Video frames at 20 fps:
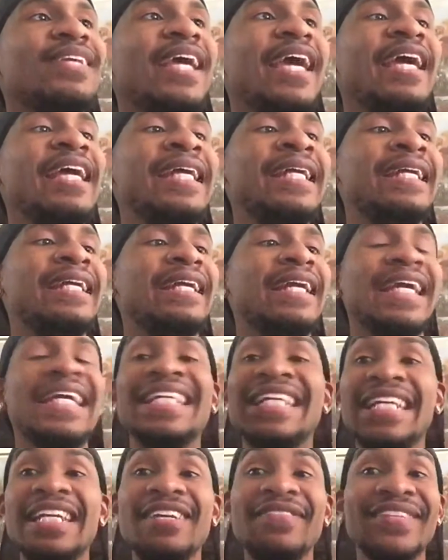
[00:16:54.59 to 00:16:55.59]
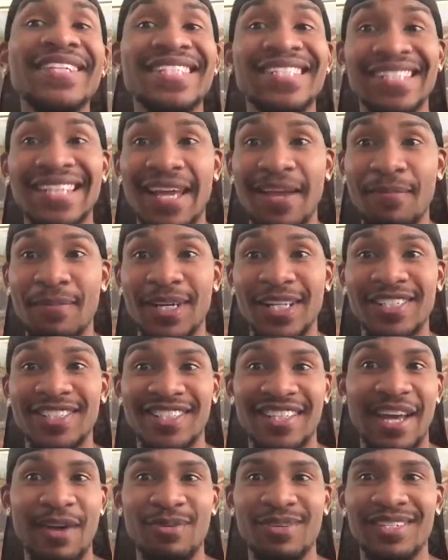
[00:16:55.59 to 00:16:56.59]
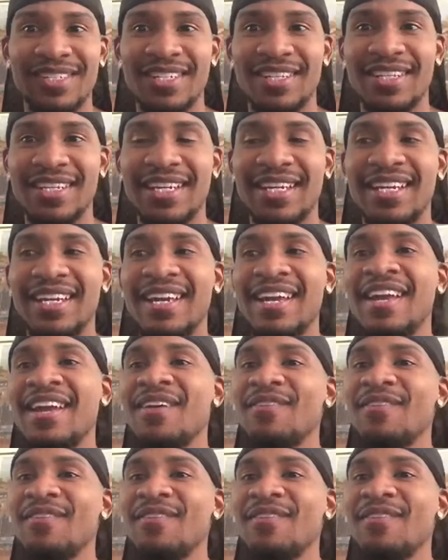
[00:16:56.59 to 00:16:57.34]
And he didn't even say much. That was the thing.